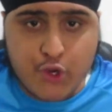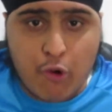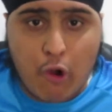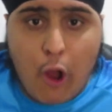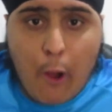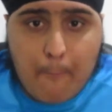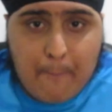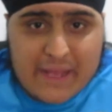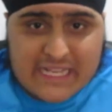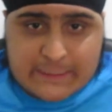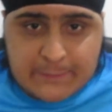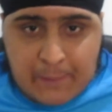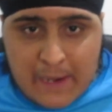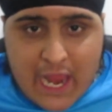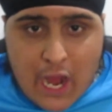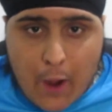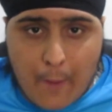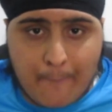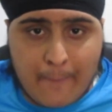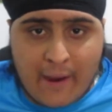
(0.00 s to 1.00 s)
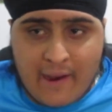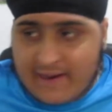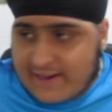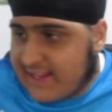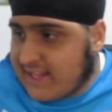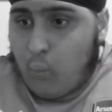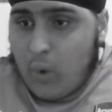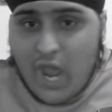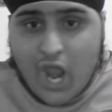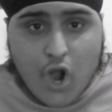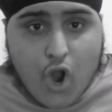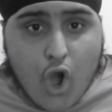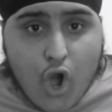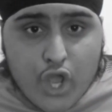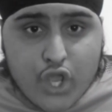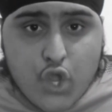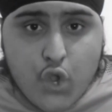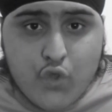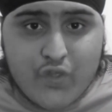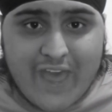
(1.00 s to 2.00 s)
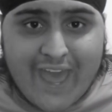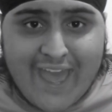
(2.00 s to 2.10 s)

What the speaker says: You're our best player, apparently. Where are you